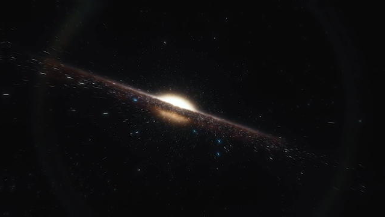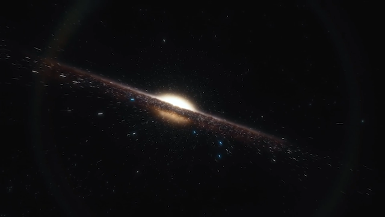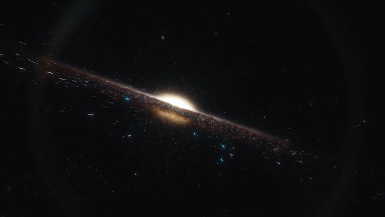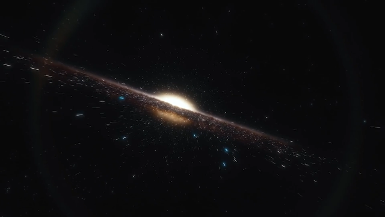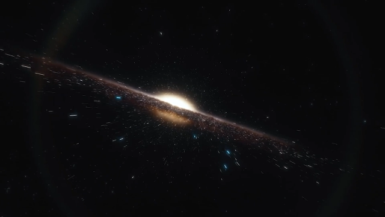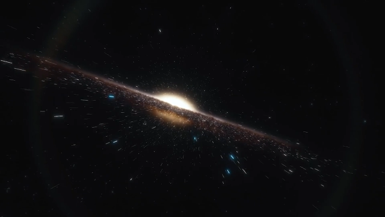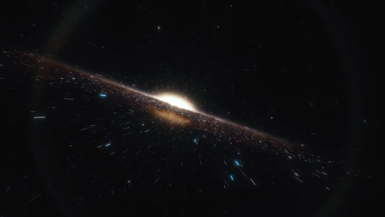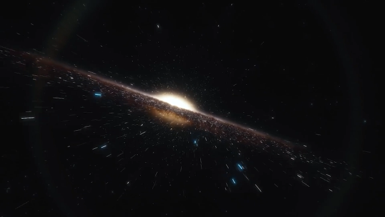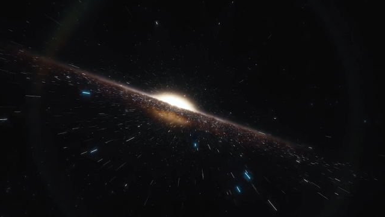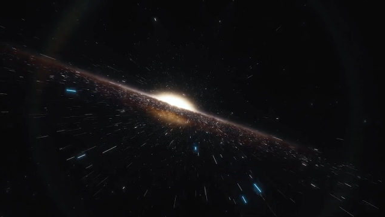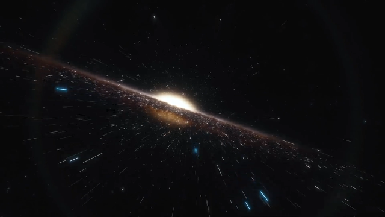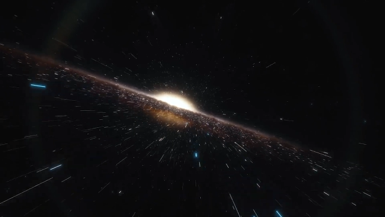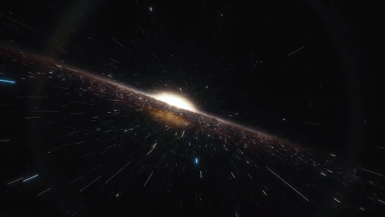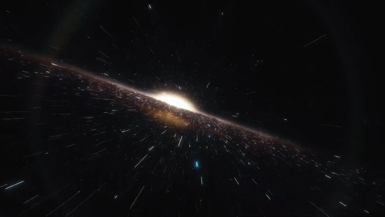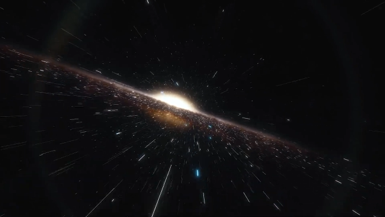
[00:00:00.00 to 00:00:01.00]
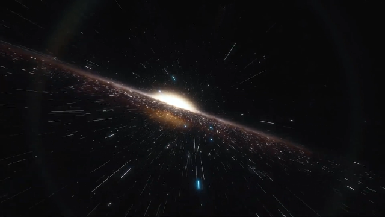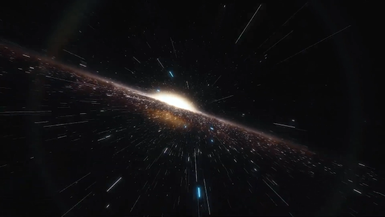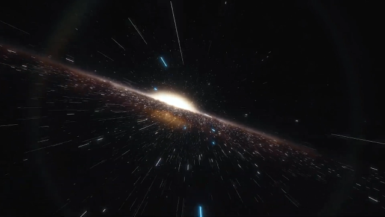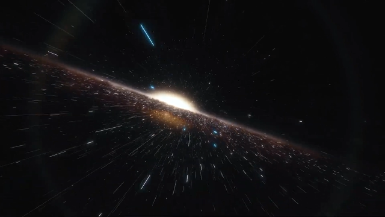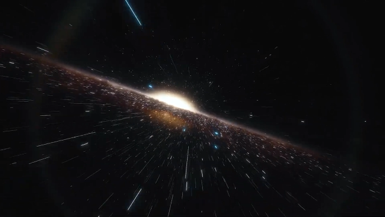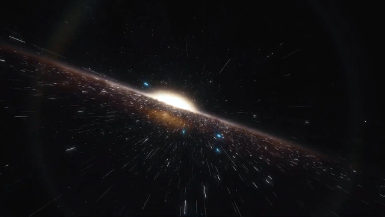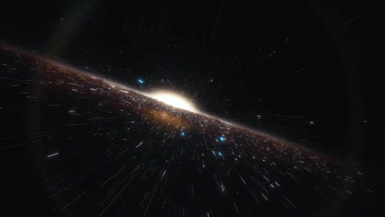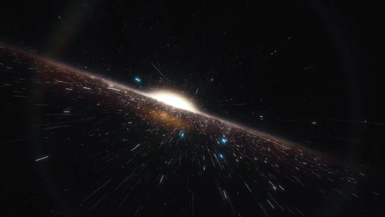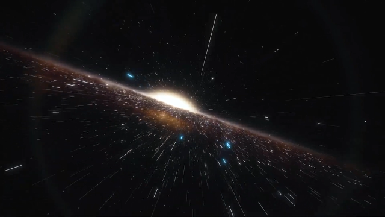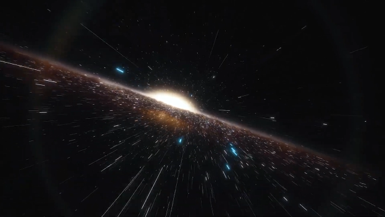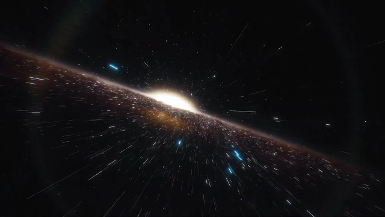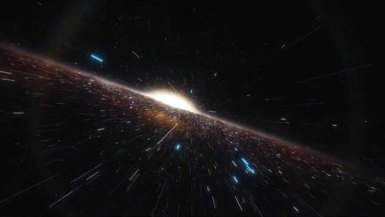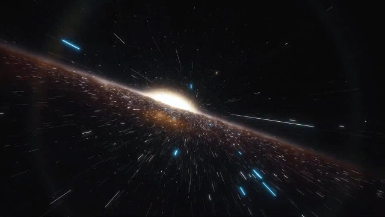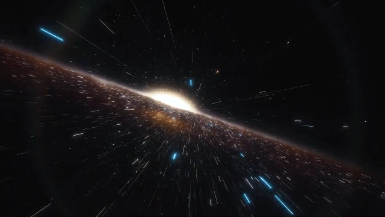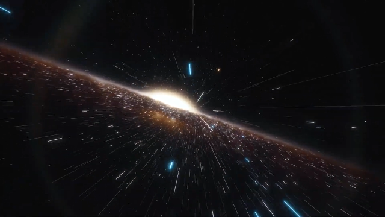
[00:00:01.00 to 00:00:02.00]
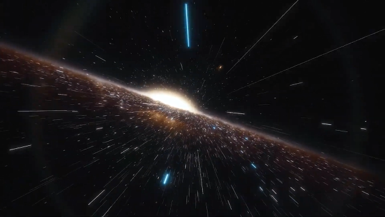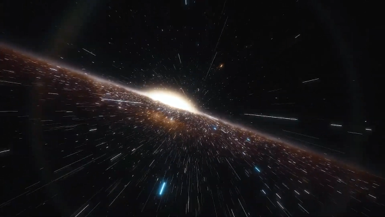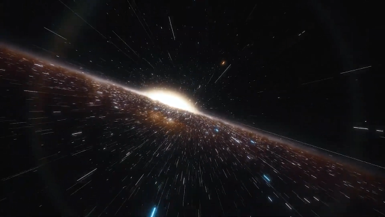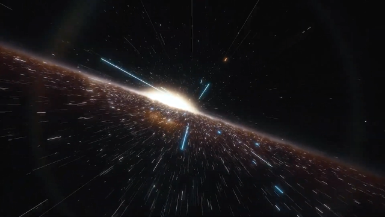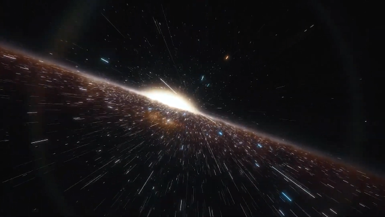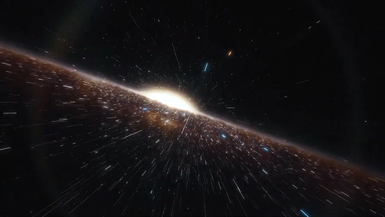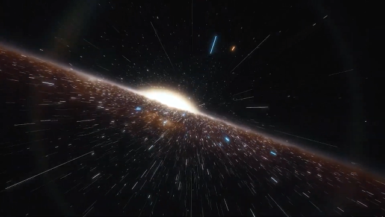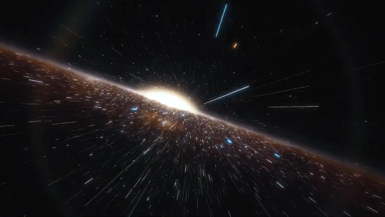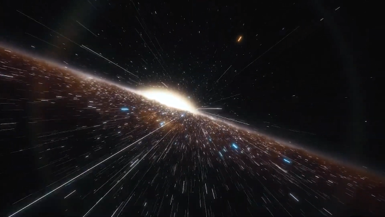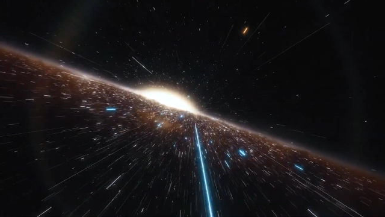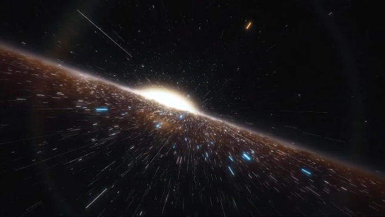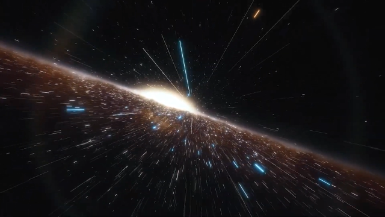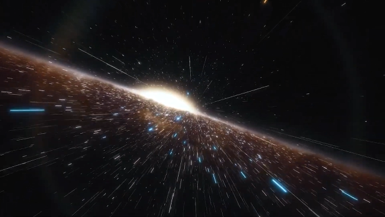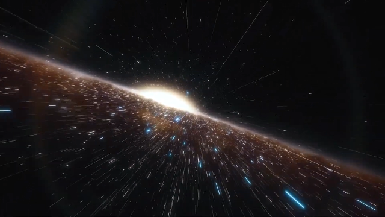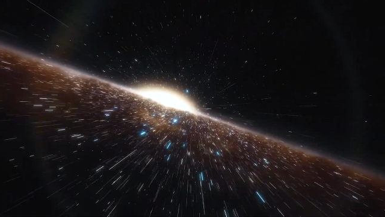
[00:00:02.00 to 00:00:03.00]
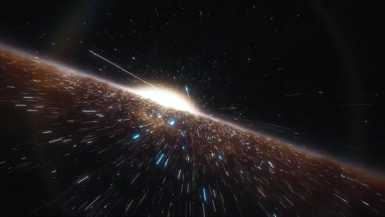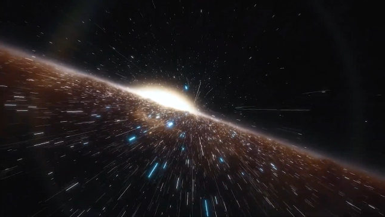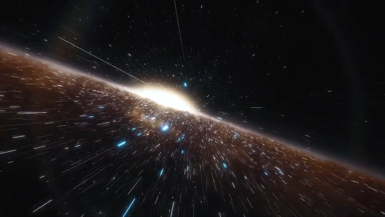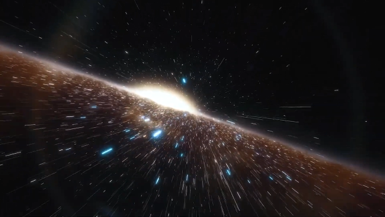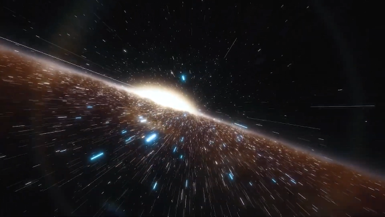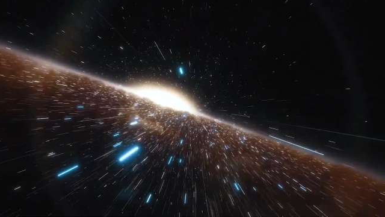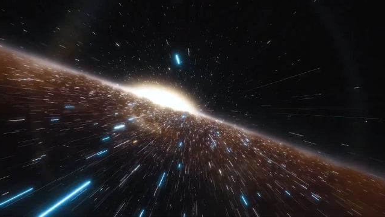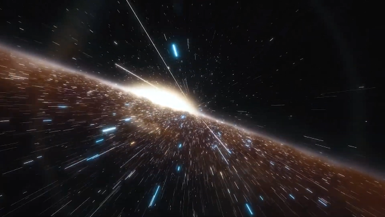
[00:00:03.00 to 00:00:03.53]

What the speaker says: [unreadable: no face in view]